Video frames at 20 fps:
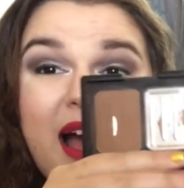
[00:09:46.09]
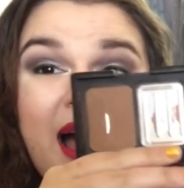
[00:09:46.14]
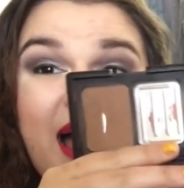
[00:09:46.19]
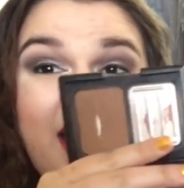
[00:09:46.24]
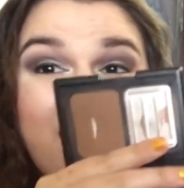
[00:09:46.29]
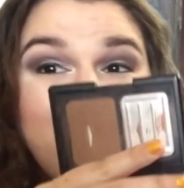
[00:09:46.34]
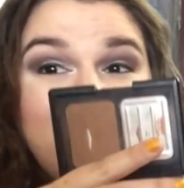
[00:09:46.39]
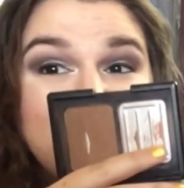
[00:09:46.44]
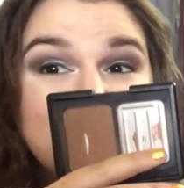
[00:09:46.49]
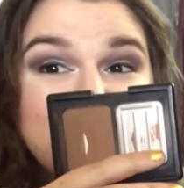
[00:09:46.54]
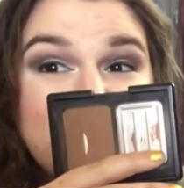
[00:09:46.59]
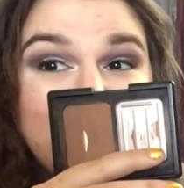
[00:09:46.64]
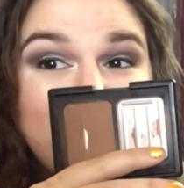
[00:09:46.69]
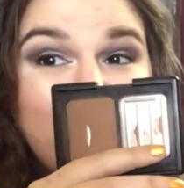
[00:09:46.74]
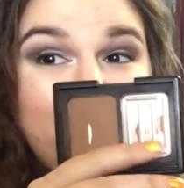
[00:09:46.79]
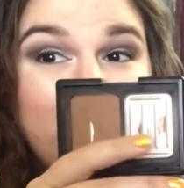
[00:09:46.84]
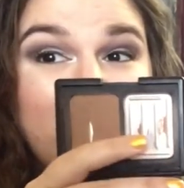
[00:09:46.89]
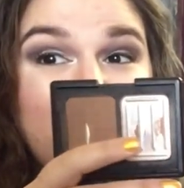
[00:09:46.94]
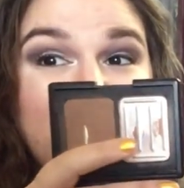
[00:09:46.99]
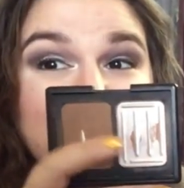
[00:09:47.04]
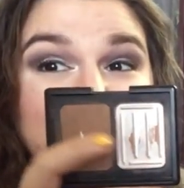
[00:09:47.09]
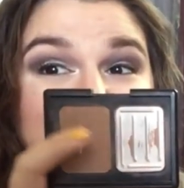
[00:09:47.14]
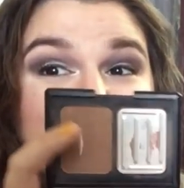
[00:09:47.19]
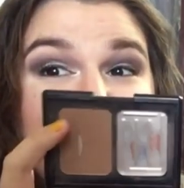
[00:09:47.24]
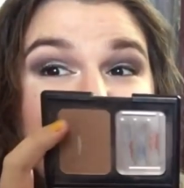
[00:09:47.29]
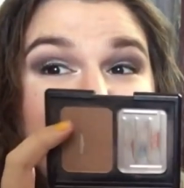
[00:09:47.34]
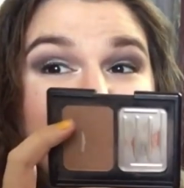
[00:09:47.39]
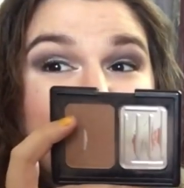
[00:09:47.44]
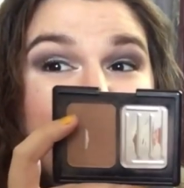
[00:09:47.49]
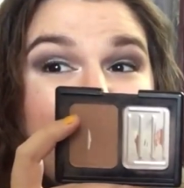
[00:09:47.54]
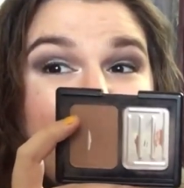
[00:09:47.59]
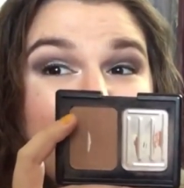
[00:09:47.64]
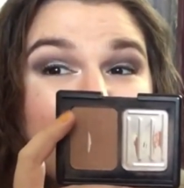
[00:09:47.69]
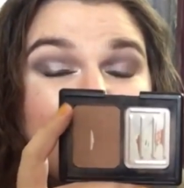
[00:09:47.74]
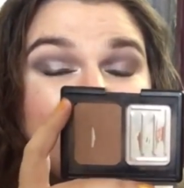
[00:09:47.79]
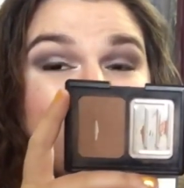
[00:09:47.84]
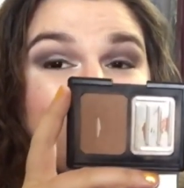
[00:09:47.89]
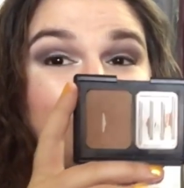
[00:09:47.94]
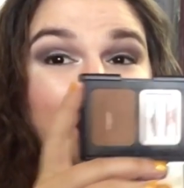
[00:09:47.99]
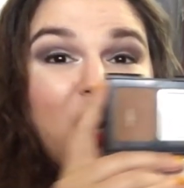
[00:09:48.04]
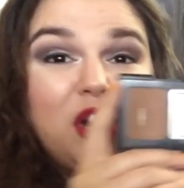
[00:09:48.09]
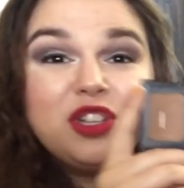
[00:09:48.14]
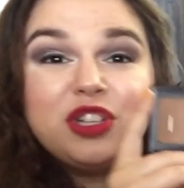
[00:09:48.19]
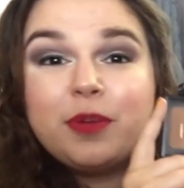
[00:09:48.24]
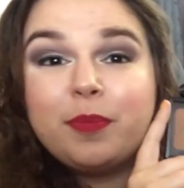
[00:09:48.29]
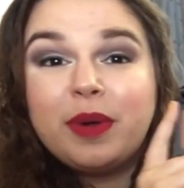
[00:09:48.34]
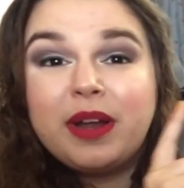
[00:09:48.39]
I've used up the blush. I have pan on the bronzer,